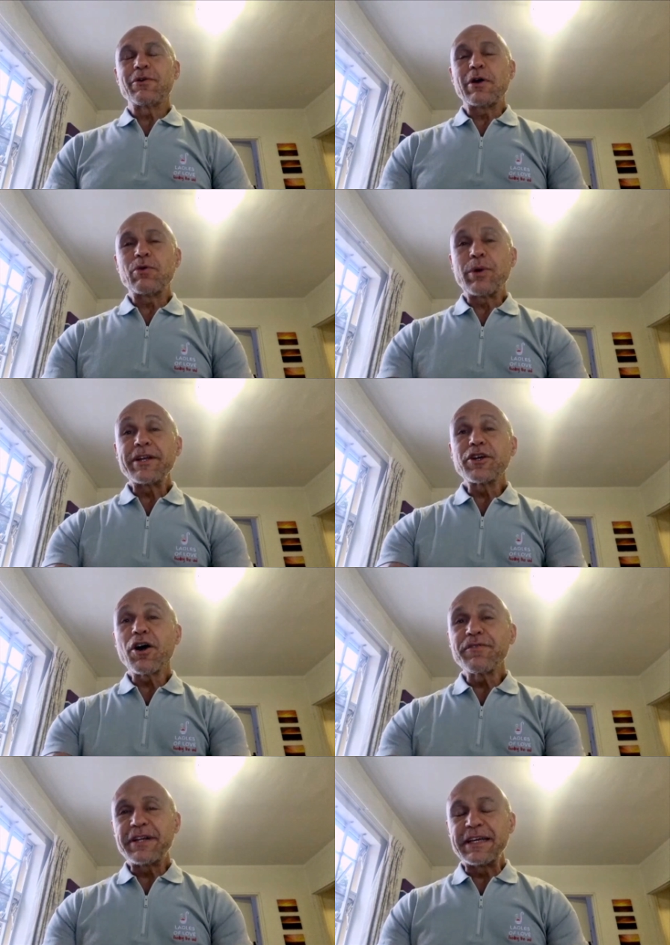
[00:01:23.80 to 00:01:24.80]
when
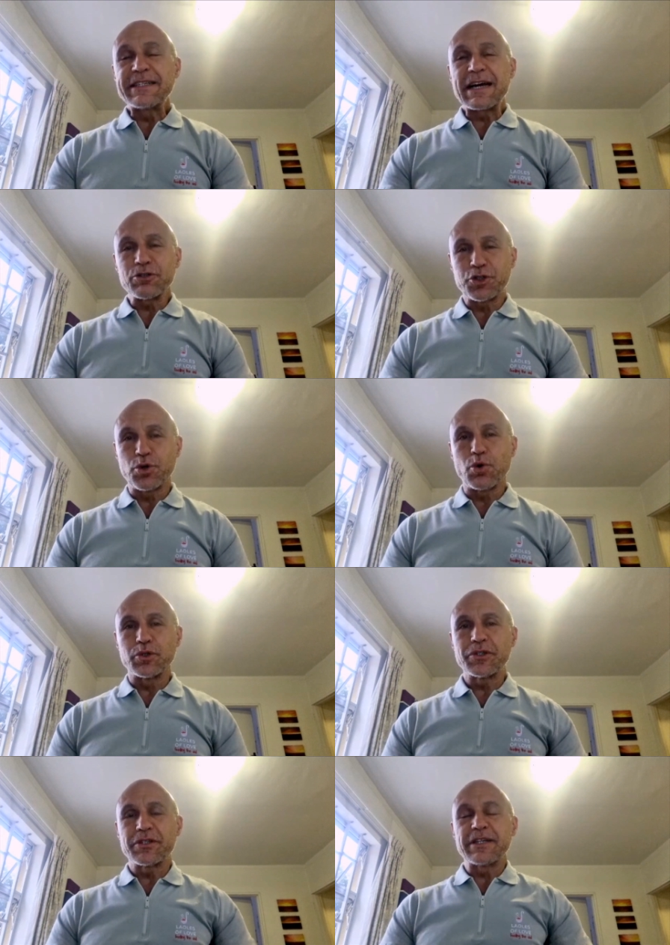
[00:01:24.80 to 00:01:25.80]
COVID hit our
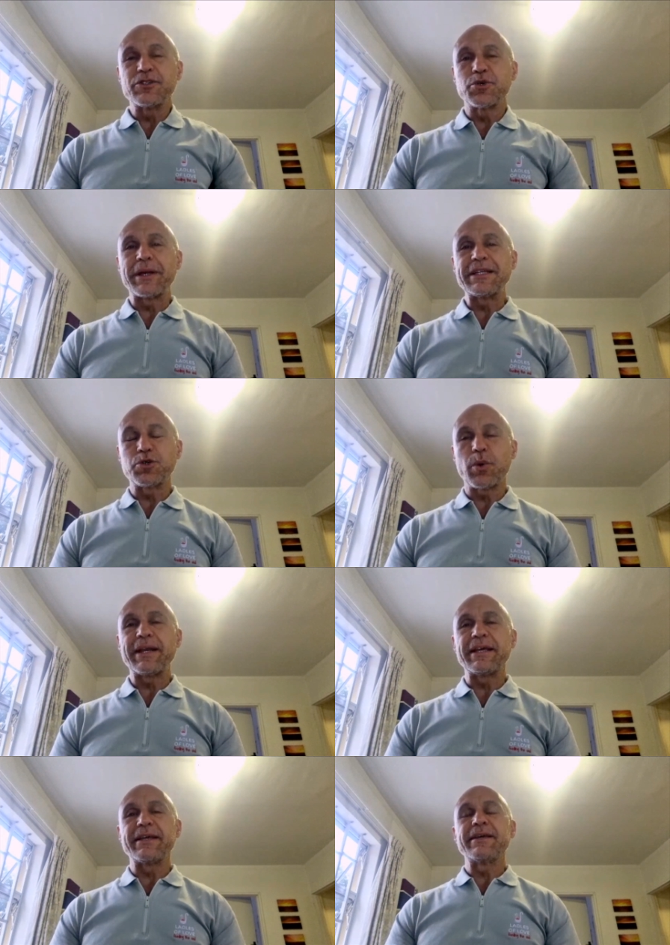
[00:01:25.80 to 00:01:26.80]
shores in
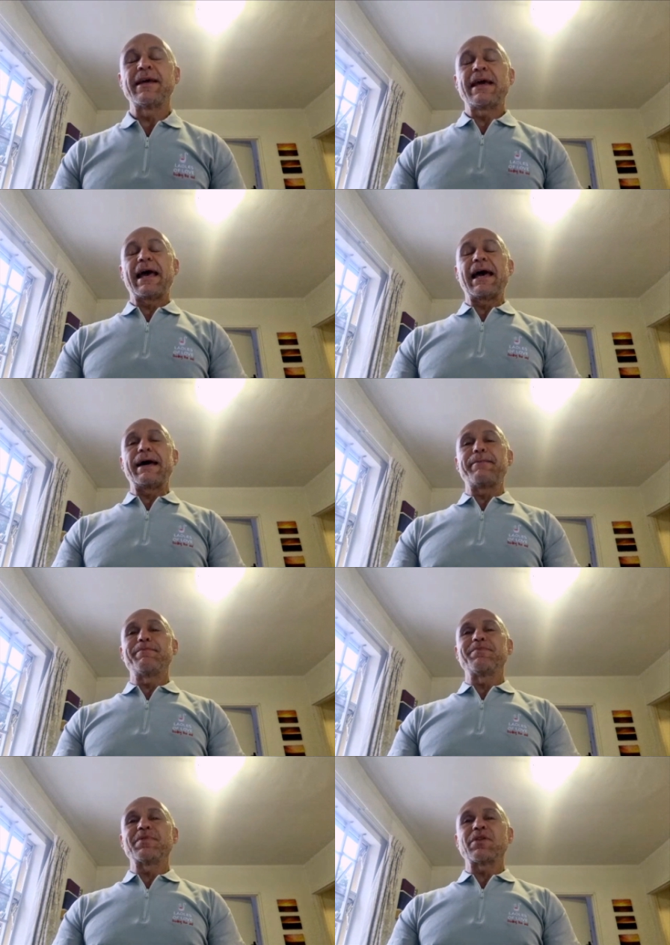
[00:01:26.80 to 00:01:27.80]
2020
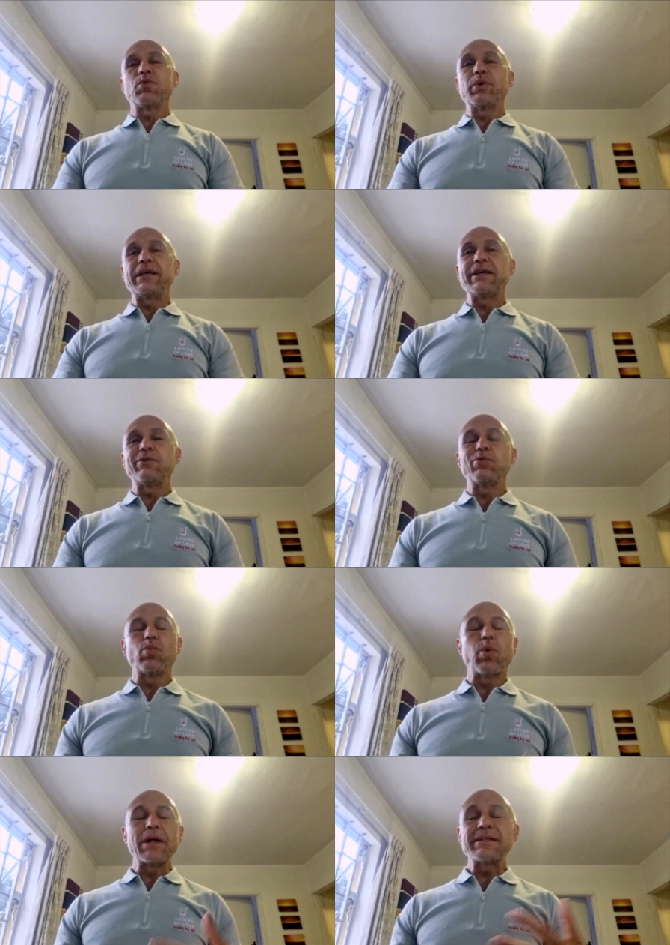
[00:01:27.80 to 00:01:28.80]
um, we
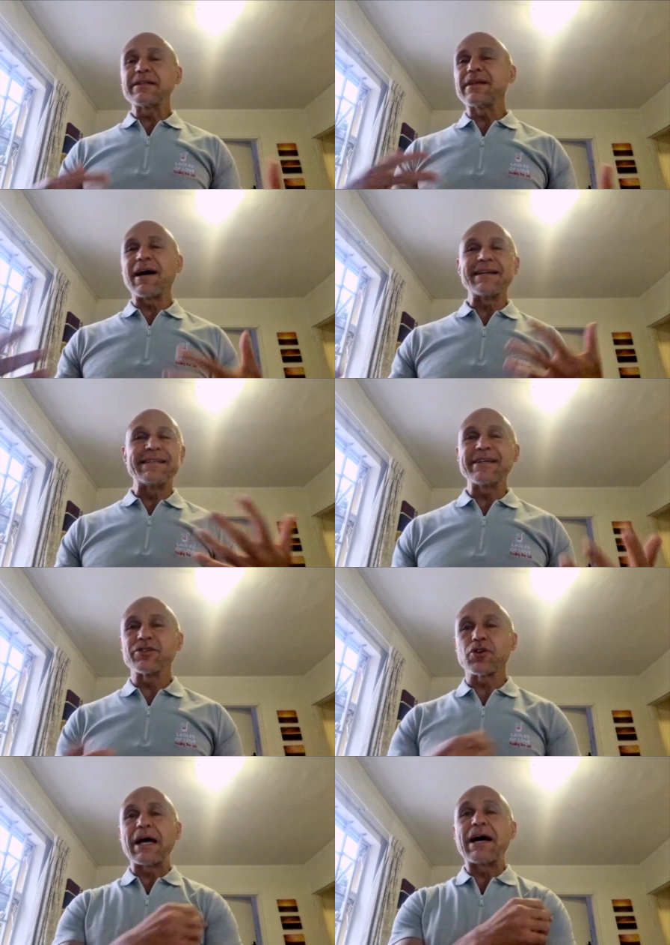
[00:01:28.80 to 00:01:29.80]
wanted
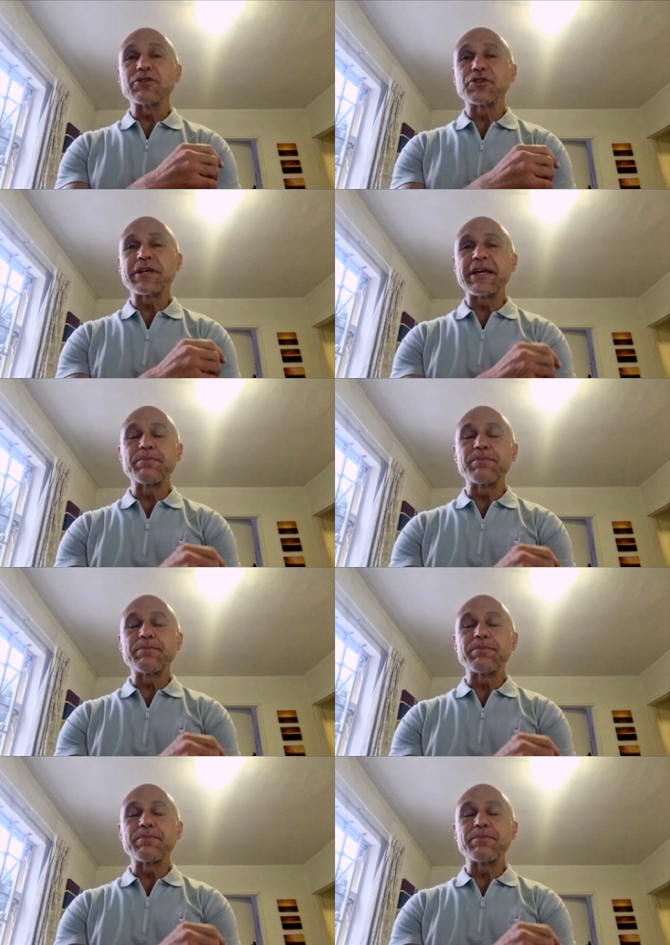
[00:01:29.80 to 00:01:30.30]
ideas on how to get